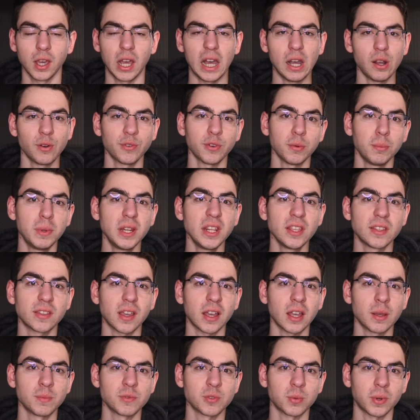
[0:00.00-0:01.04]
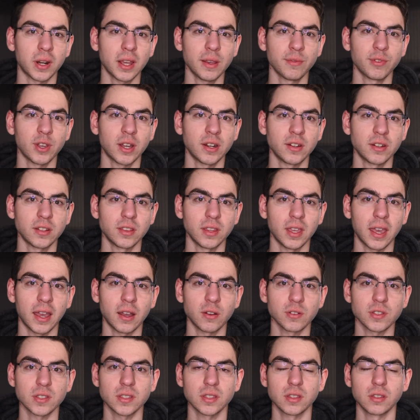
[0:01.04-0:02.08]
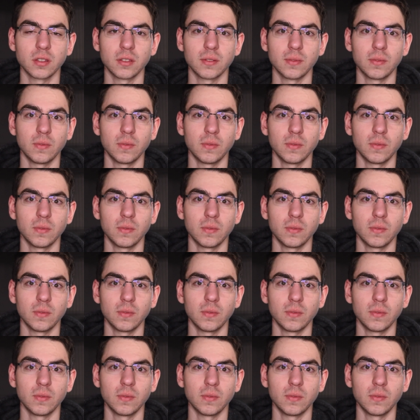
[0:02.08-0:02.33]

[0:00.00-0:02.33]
However, many times when I've gotten to the house,